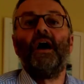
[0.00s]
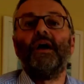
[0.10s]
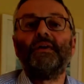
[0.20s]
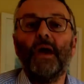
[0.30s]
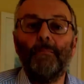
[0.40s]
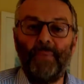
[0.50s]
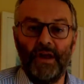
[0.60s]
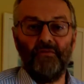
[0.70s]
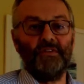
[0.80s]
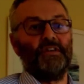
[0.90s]
and get
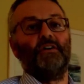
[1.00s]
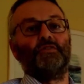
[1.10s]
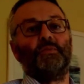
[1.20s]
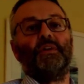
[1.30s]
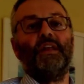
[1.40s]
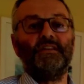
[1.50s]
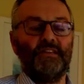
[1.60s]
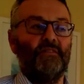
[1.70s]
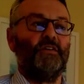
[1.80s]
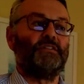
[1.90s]
better results with
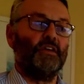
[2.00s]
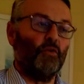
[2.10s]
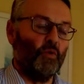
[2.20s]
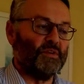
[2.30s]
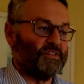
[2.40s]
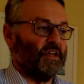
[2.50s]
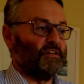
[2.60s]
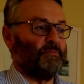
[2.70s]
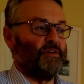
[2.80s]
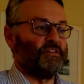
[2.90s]
less effort, and always
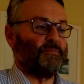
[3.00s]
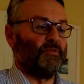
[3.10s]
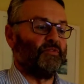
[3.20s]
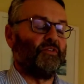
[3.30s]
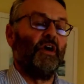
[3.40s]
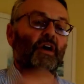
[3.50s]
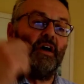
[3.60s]
stick to principles.